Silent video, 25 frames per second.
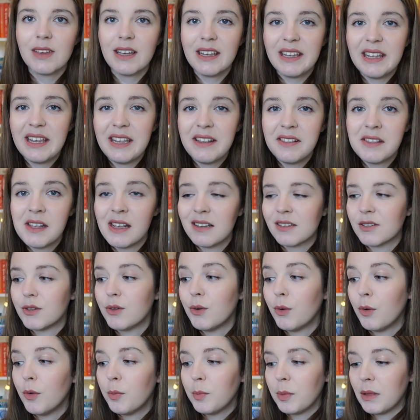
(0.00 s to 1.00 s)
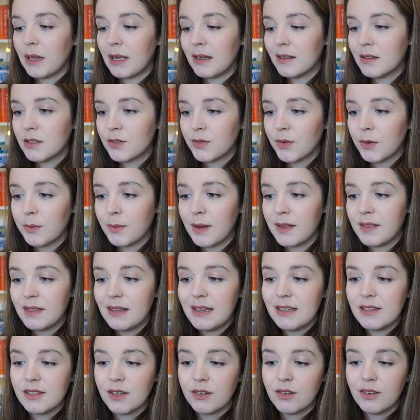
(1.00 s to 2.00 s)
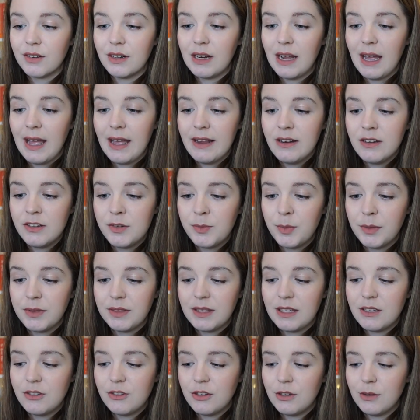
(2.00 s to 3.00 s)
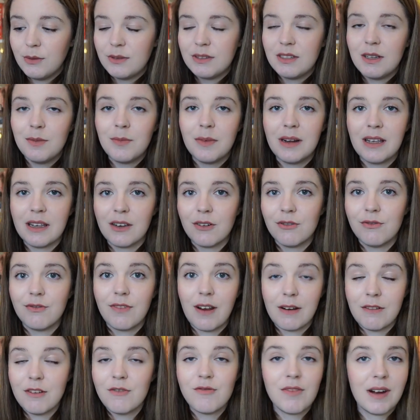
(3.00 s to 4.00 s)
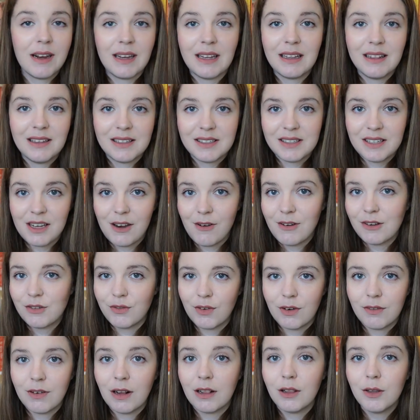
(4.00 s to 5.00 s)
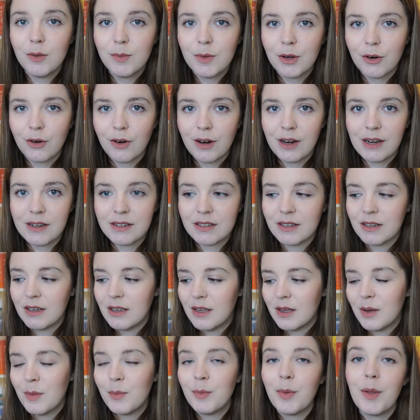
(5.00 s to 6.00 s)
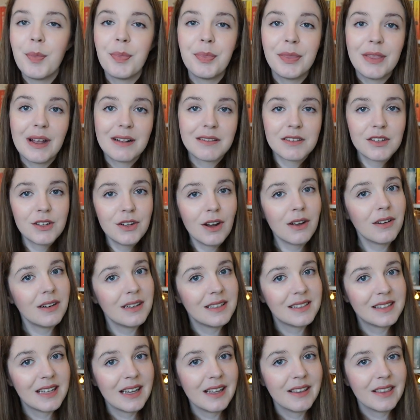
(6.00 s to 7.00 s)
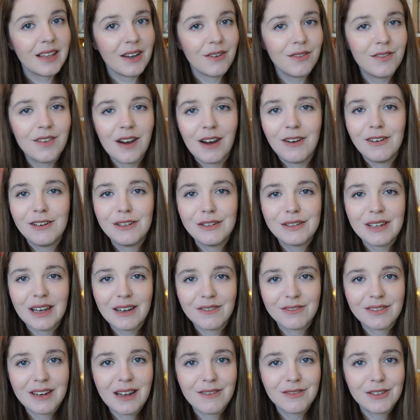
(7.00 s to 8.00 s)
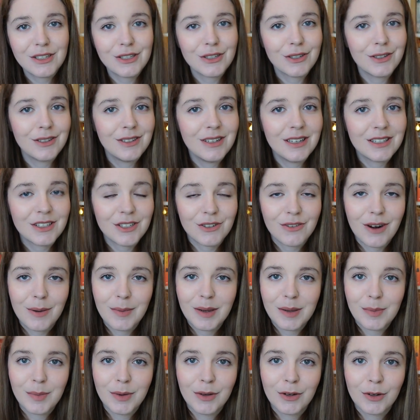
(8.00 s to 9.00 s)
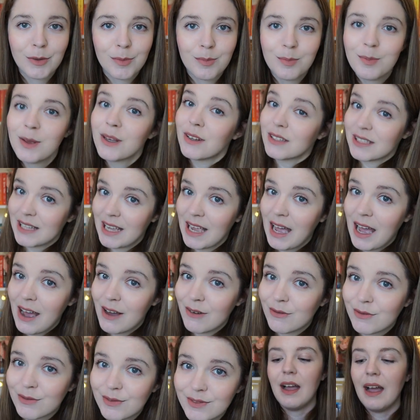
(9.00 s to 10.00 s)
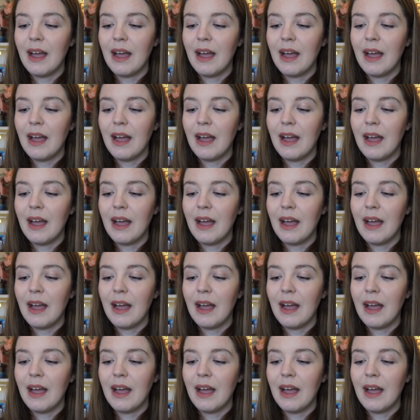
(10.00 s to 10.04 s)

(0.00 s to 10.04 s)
Again, there's no plans for when these are going to end, but they do seem like a very regular series for Illumicrate. But that's not to say that Fairyloot have never done a ceramic mug, because they have.